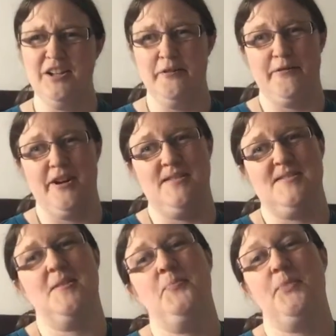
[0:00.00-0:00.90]
Hello
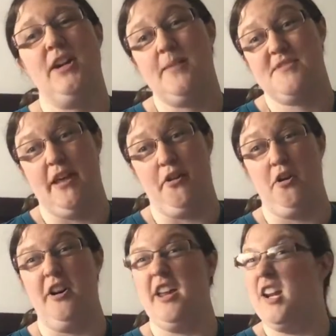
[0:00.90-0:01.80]
friends, my name's
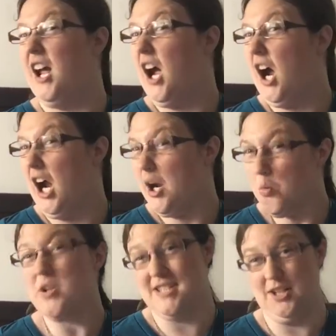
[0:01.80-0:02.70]
Heather, and I
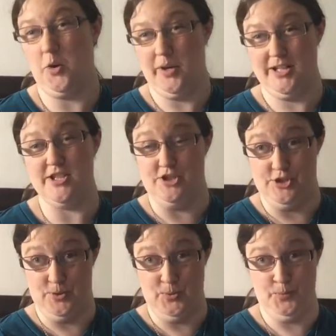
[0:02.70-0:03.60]
wasn't going to
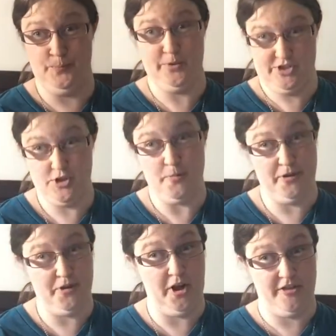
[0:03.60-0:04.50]
do
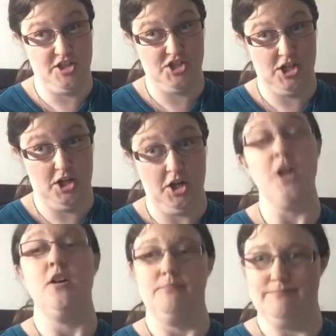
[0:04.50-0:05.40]
Booktubeathon this year,
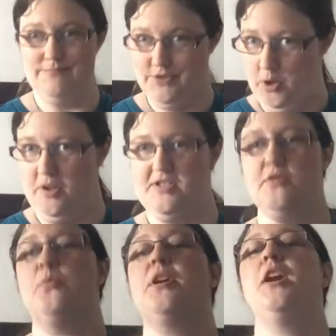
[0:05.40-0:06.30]
known as
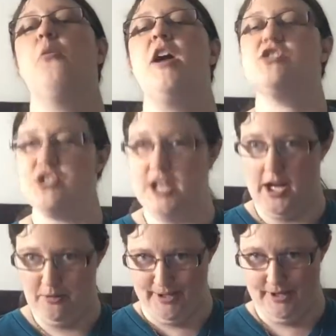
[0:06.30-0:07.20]
the Reading Rush
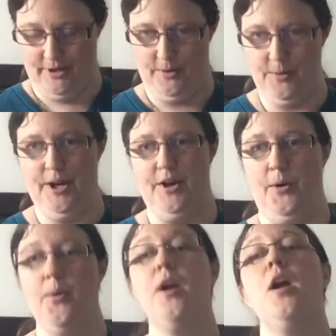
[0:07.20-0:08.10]
now, I know,
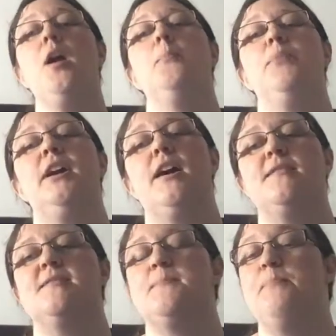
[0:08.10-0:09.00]

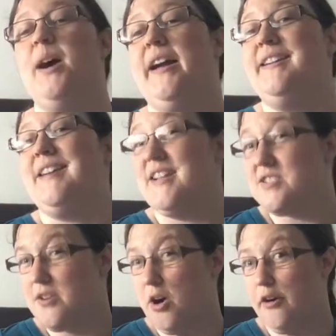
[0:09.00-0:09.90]
because my
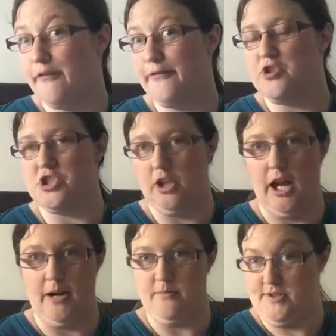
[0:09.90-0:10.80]
dance card for
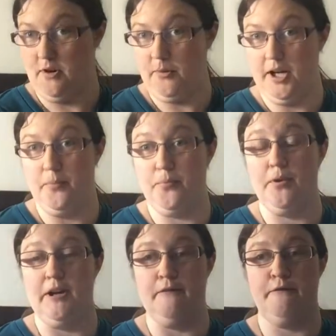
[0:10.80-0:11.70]
July was already
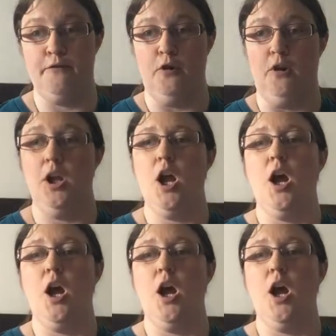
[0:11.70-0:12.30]
pretty full.